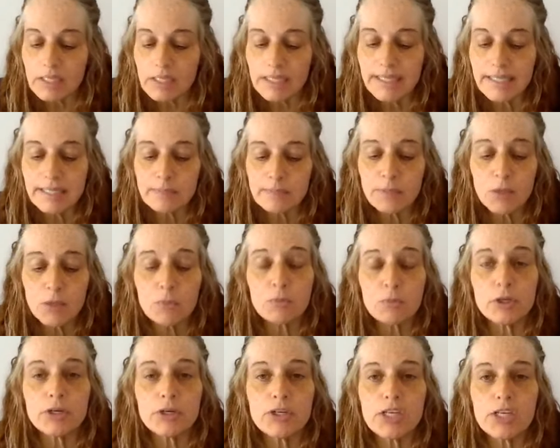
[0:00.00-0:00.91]
it's about
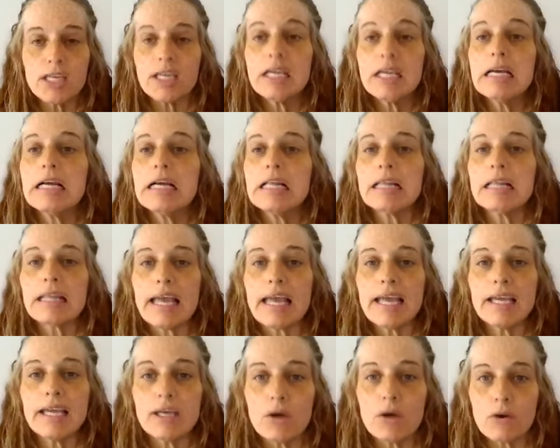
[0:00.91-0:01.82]
purging
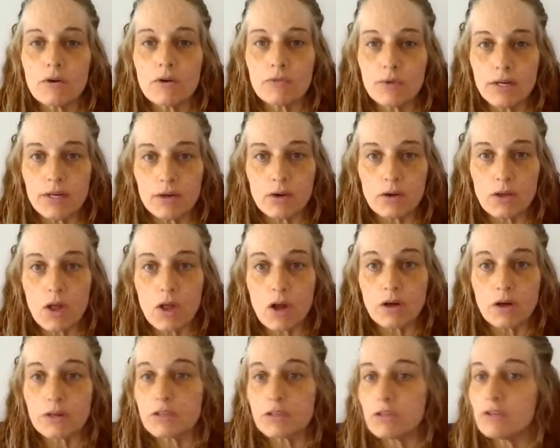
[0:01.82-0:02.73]
letting go of what no
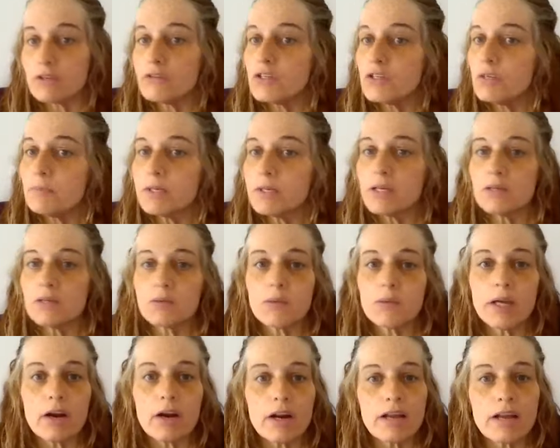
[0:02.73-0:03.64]
longer serves you because
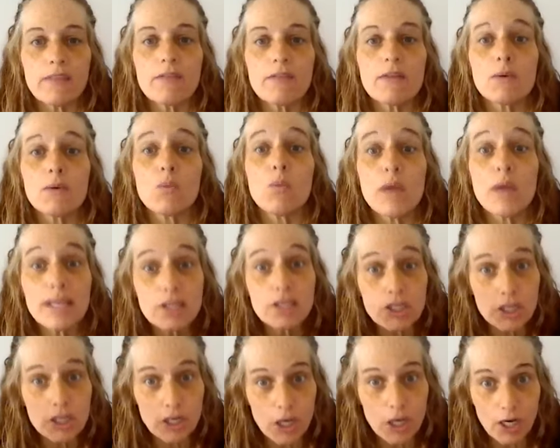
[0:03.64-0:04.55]
we are in the
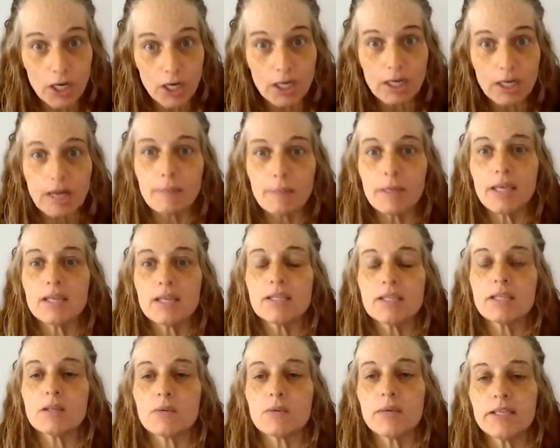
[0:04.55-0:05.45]
winter coming
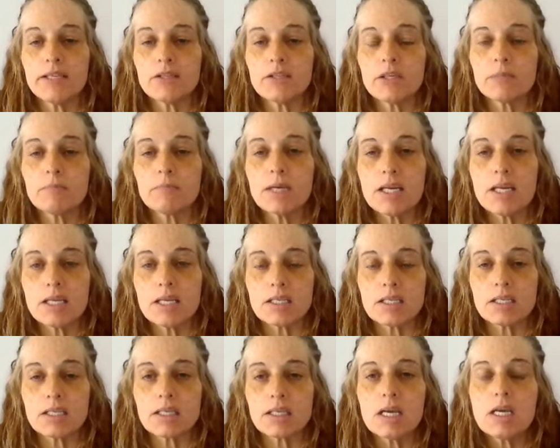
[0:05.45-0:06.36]
into the winter
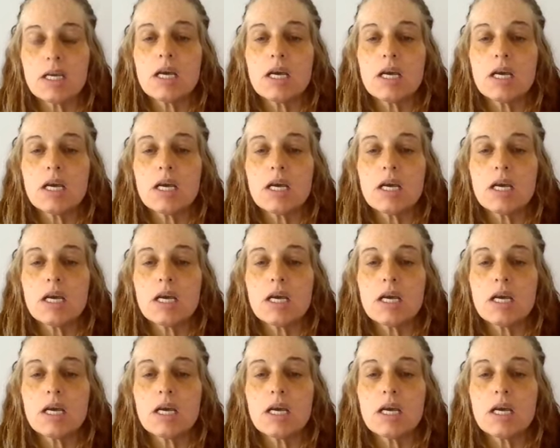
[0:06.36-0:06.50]
months